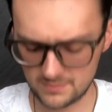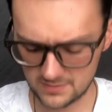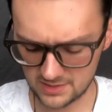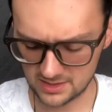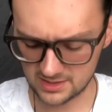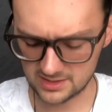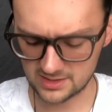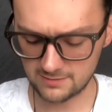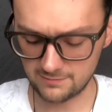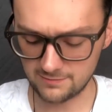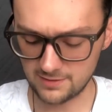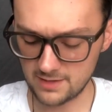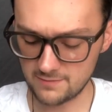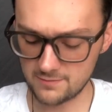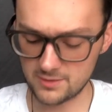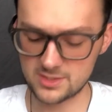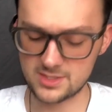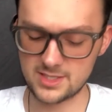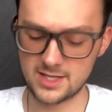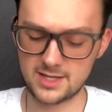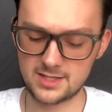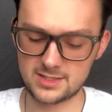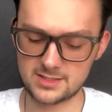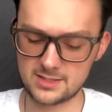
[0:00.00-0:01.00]
Because the flavor
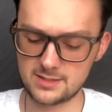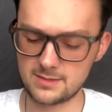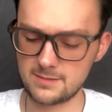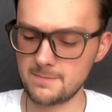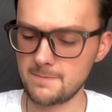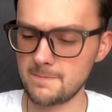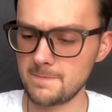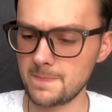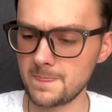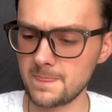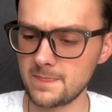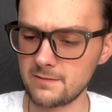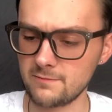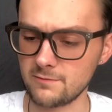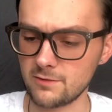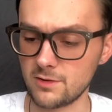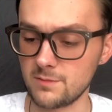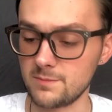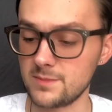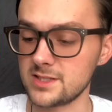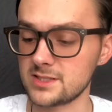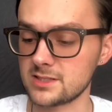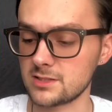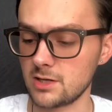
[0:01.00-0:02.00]
text for the
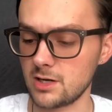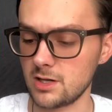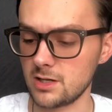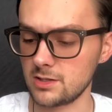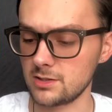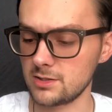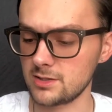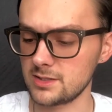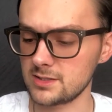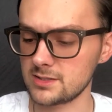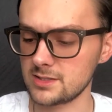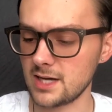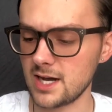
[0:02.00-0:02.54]
Mist Caller is,